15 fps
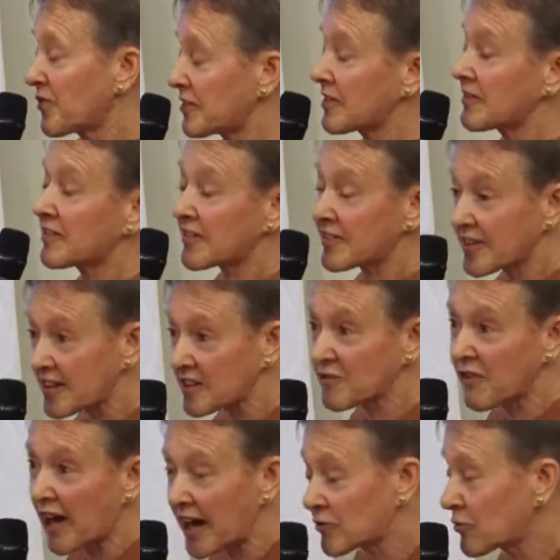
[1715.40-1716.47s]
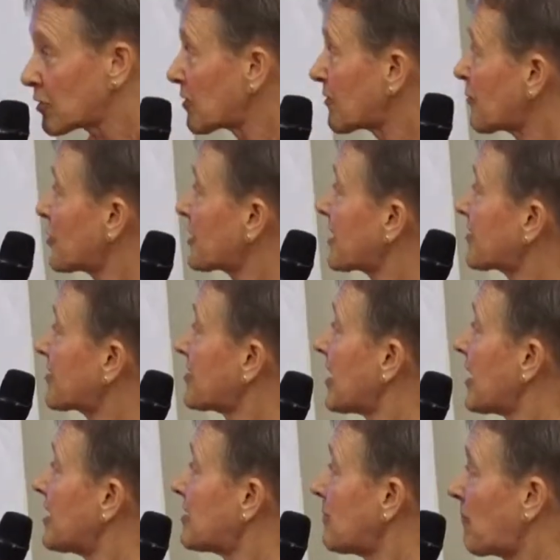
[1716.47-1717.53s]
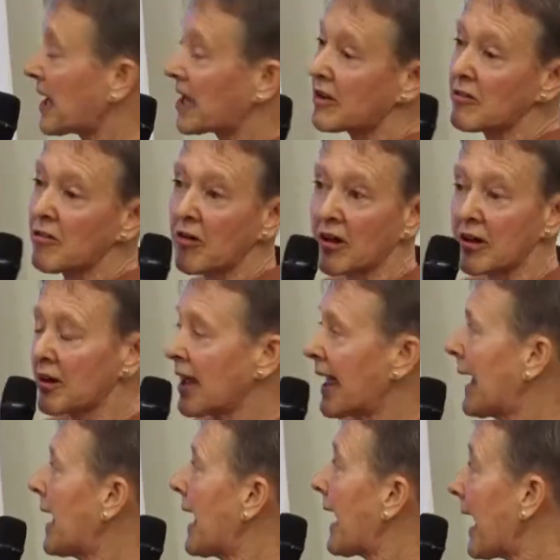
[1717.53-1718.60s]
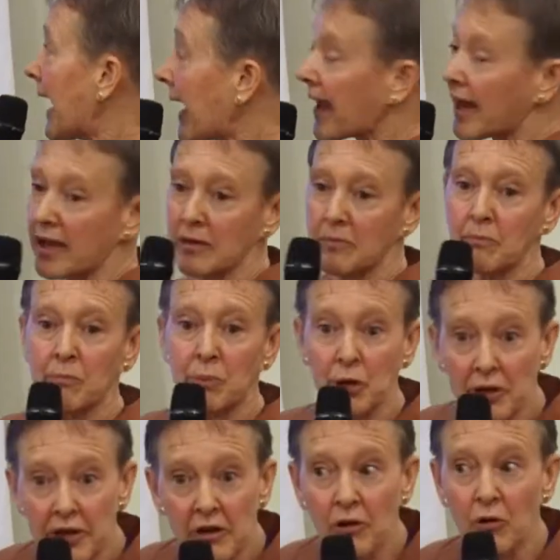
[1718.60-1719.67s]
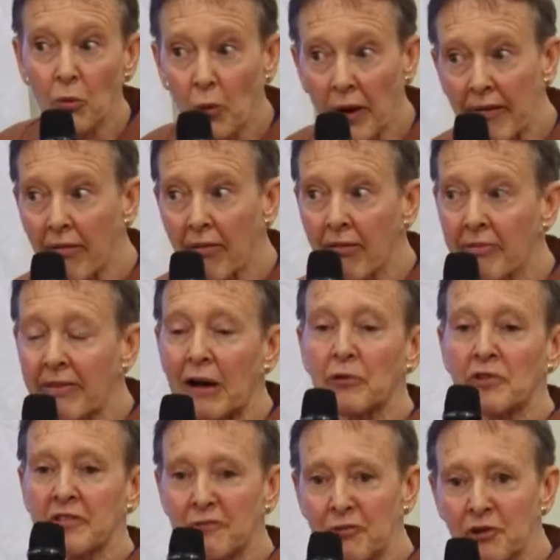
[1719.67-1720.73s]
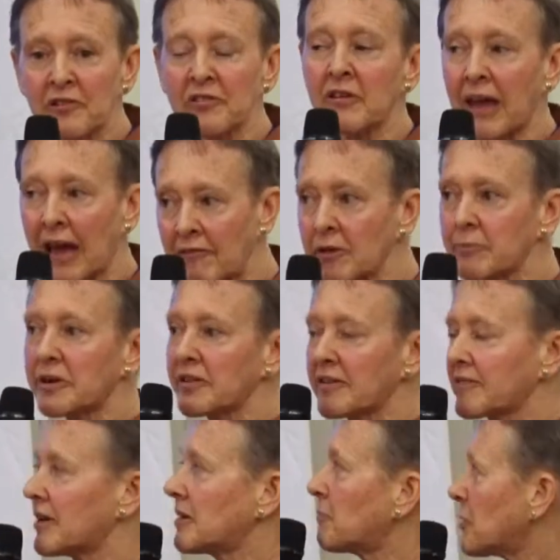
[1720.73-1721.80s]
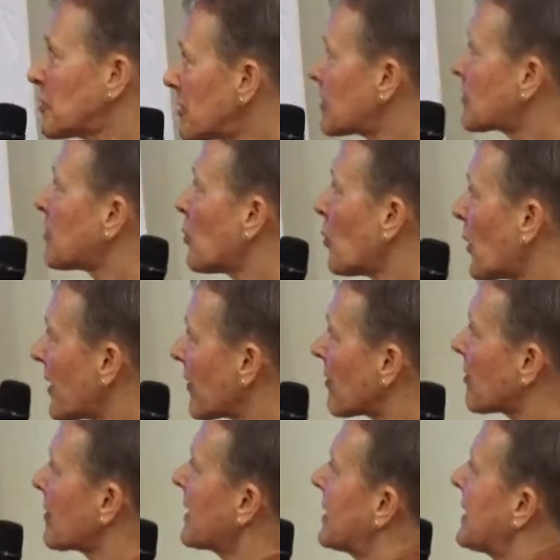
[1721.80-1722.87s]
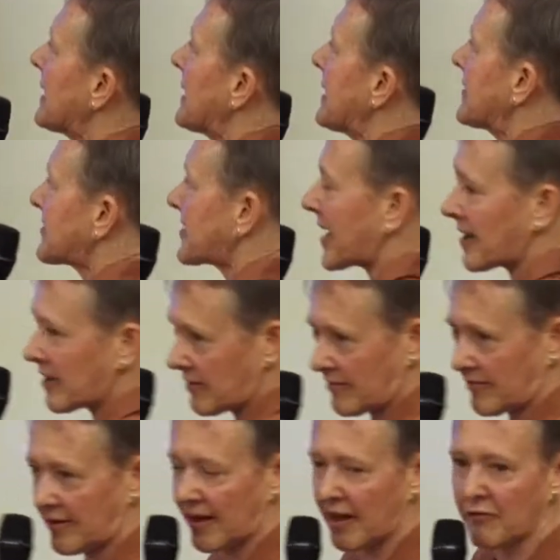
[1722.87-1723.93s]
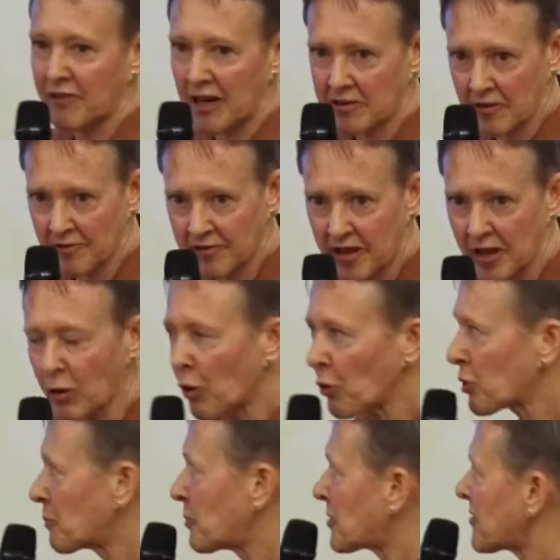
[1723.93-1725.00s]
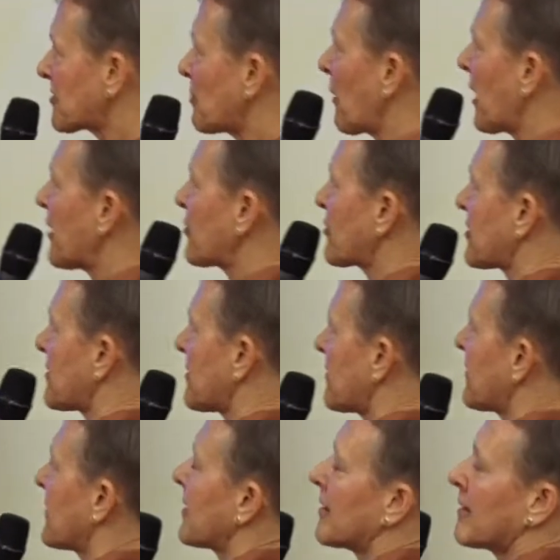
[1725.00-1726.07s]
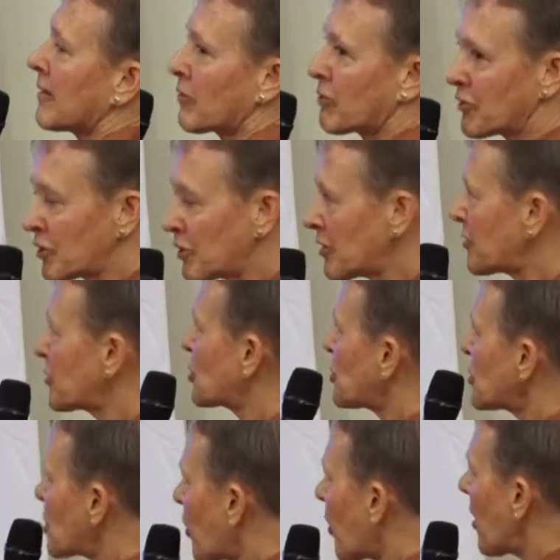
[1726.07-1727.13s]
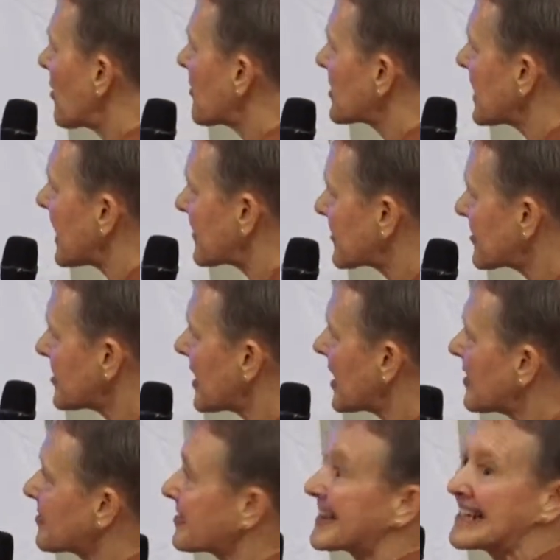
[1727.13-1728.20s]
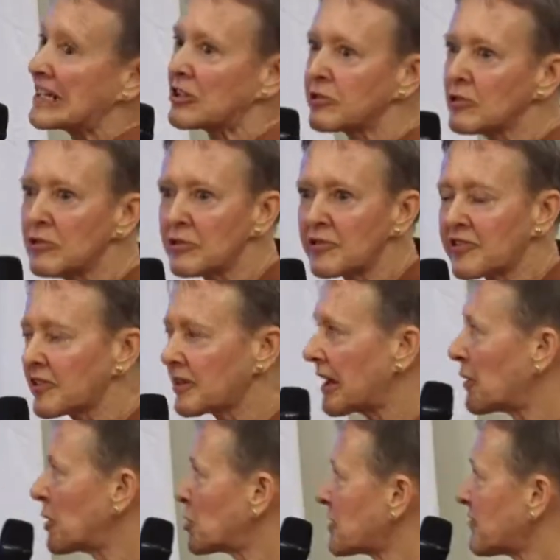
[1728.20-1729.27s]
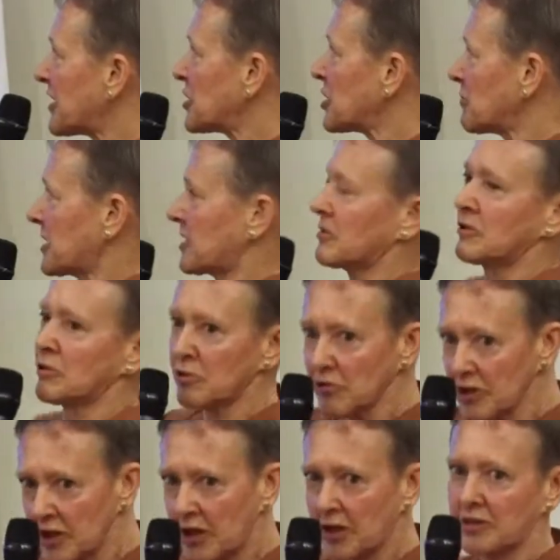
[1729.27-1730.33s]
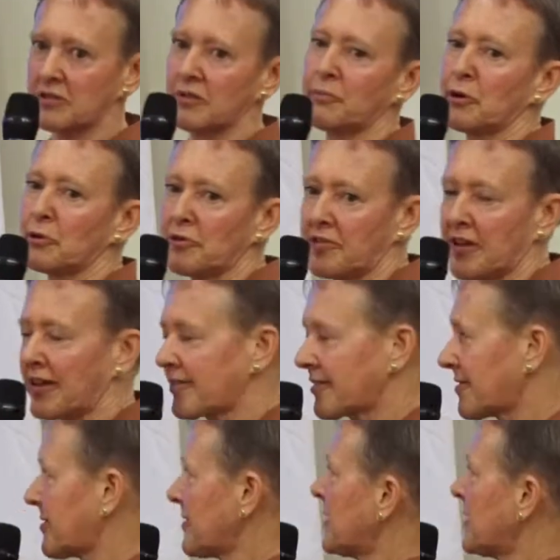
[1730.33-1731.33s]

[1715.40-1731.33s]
success factors for an SCA depend on A, political will. That was the first thing everybody said, political will. Second, effective stakeholder participation. Third, good quality SCAs that include scenario development early on in the process.